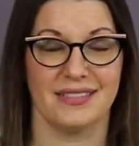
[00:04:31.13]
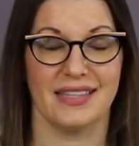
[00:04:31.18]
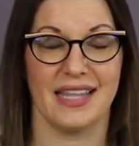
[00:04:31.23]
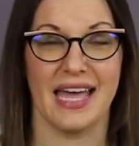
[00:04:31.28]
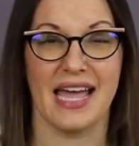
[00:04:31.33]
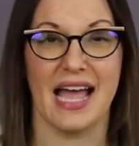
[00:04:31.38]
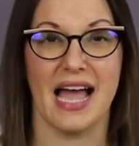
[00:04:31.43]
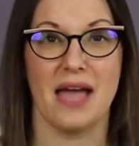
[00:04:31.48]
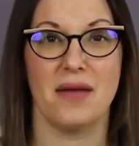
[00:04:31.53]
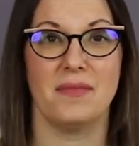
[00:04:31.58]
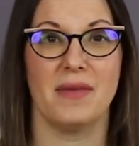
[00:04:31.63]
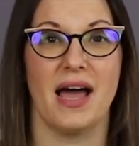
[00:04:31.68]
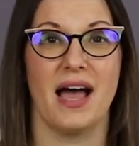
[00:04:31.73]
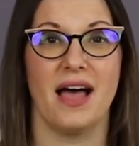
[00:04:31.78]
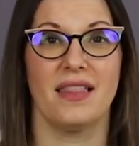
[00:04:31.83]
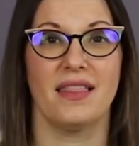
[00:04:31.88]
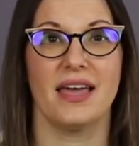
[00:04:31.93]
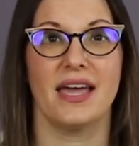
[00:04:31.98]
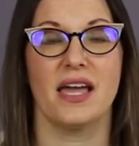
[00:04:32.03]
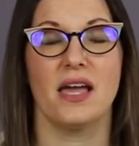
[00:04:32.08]
Like I'm
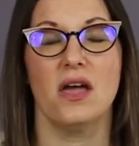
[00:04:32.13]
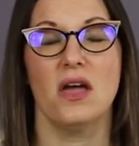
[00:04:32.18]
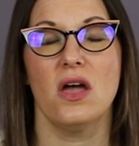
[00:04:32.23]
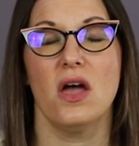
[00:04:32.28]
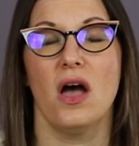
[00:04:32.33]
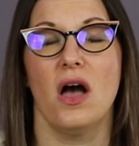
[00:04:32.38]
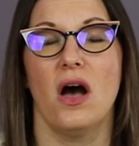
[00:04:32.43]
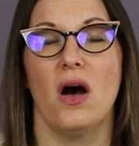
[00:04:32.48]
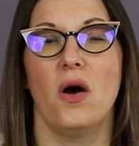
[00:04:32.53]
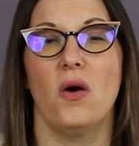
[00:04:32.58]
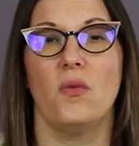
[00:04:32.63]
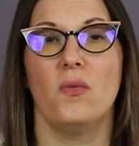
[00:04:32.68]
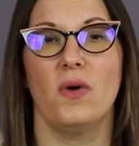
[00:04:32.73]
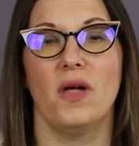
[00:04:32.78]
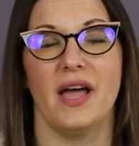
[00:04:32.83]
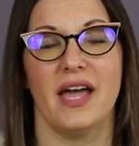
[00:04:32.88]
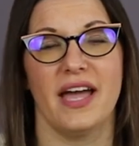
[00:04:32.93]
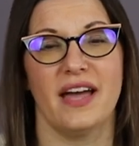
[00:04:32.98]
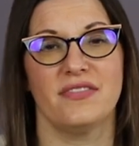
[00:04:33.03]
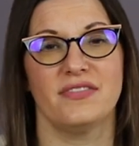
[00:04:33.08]
not like, oh,
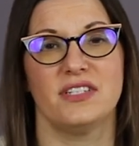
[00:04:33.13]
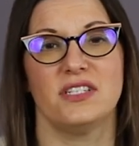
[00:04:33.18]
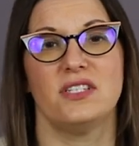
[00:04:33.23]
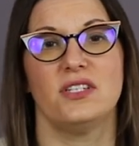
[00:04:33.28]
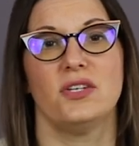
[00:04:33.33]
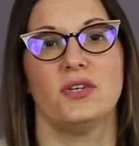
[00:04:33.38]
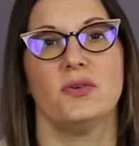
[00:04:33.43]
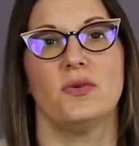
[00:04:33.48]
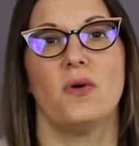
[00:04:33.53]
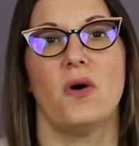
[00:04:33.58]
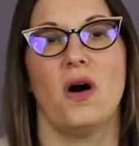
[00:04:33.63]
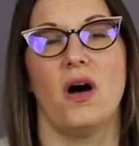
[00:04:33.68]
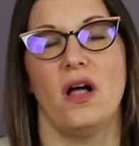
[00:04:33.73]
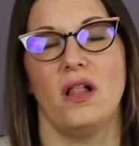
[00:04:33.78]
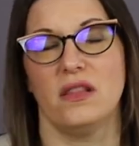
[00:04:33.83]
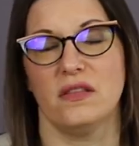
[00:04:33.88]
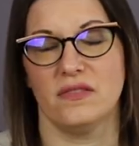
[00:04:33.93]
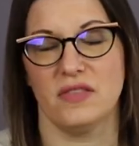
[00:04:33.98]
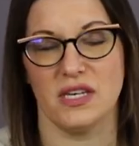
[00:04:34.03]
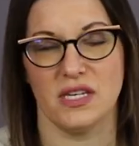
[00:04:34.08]
well, I have to do
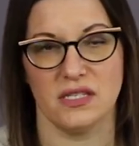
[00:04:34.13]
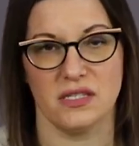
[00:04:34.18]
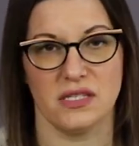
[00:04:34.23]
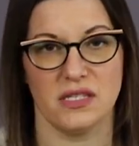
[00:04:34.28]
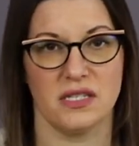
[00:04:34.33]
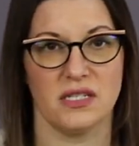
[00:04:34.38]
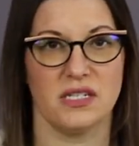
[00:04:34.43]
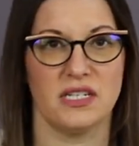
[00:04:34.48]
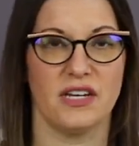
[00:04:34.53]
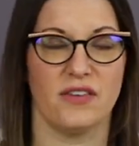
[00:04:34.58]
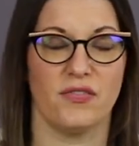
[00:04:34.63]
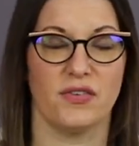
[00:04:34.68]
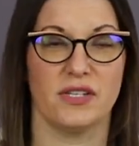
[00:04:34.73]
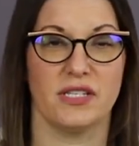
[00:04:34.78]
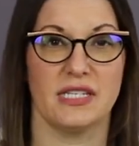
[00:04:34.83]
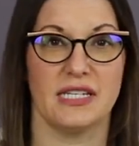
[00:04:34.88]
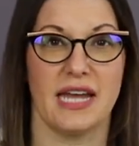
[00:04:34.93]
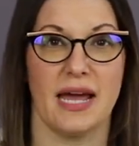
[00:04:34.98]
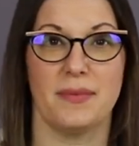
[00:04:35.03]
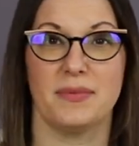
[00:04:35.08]
all of these
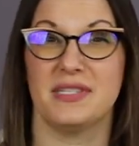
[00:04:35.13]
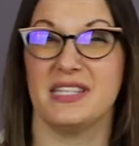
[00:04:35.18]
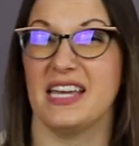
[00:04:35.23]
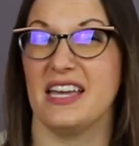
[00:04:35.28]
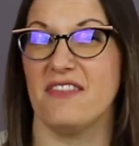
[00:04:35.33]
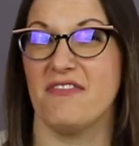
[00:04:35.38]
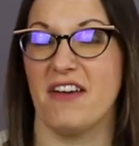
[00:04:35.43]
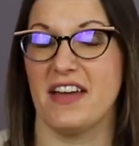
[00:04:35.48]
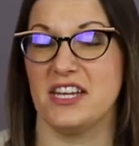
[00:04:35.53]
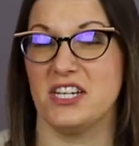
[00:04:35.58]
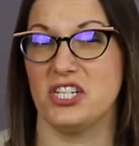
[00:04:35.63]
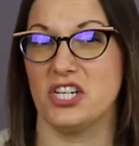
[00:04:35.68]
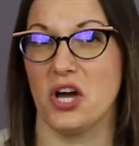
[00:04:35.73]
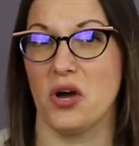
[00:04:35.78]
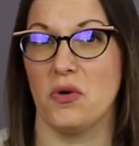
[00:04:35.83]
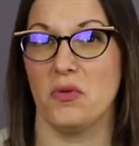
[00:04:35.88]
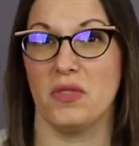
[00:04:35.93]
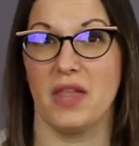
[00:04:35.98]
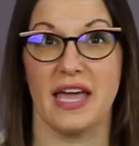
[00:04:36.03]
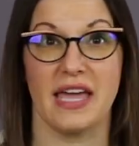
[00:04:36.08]
different steps. If I
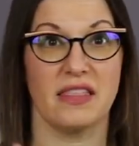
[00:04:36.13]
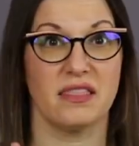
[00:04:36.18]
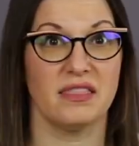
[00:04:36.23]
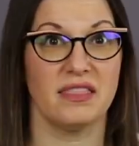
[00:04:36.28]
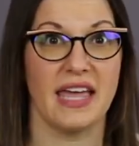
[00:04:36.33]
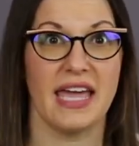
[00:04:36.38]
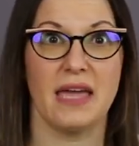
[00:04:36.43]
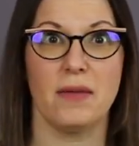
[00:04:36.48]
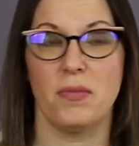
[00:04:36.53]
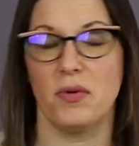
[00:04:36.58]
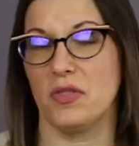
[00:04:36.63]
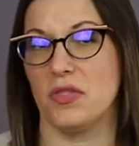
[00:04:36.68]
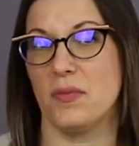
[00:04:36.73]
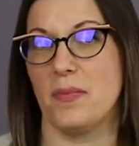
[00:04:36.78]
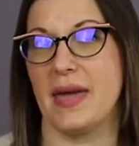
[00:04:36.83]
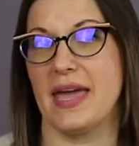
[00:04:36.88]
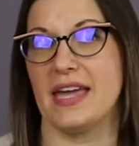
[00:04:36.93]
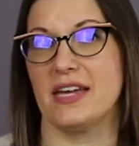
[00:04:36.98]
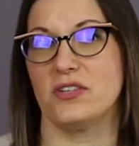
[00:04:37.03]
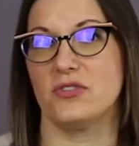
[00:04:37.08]
don't like label the
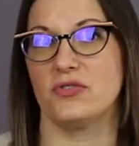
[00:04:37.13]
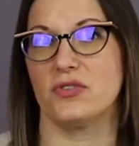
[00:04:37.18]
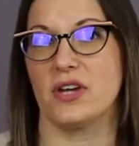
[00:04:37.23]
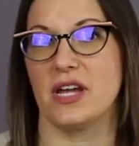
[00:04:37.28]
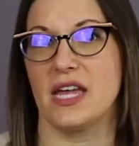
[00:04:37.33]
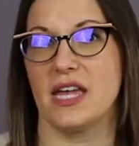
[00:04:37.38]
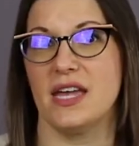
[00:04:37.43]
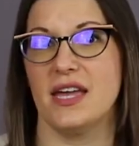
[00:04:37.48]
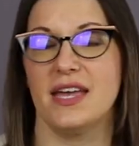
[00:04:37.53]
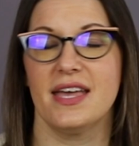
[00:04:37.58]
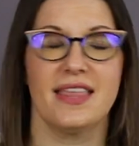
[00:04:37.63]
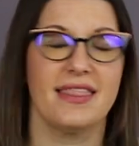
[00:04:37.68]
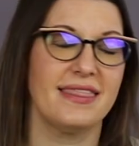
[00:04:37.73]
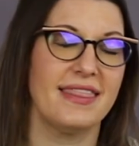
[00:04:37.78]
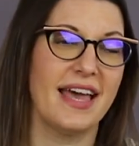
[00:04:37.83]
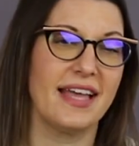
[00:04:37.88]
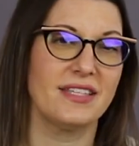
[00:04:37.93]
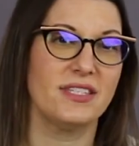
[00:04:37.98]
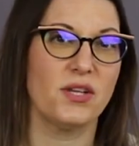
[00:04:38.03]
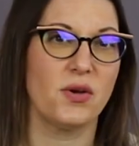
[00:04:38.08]
pantry,
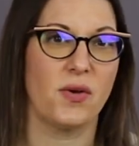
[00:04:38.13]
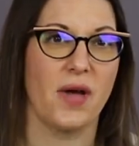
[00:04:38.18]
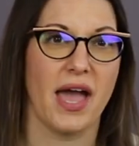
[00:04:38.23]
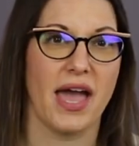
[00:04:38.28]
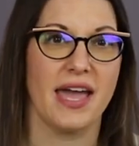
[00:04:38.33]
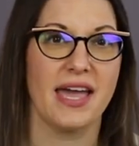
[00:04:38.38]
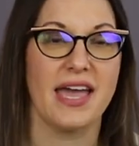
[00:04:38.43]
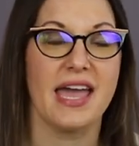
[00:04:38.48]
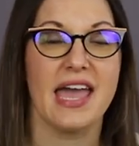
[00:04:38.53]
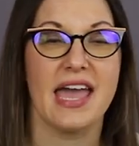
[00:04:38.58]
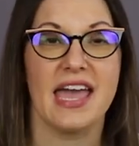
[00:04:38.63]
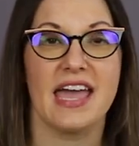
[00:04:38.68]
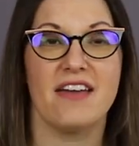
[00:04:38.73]
that's okay.